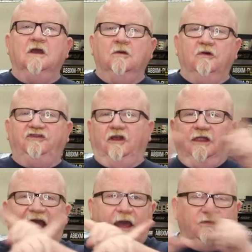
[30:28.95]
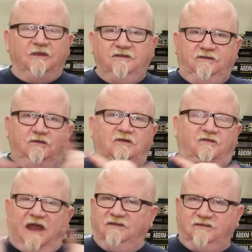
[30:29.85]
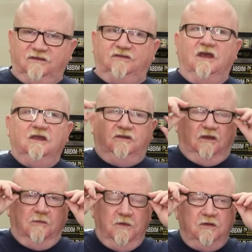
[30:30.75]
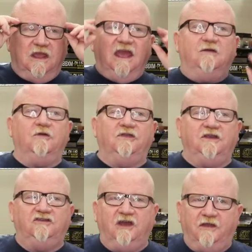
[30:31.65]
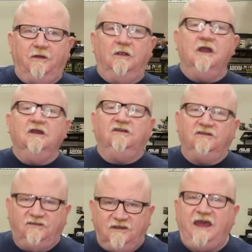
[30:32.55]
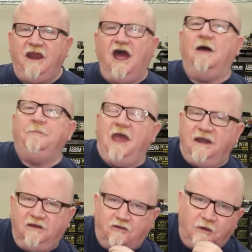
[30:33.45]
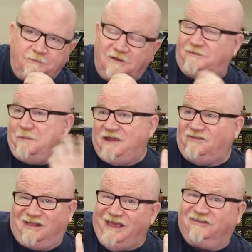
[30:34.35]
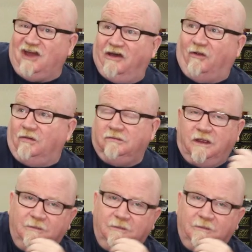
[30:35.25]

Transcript: which allowed these two devices to communicate with each other to set up and encrypt. It's basically a tunnel.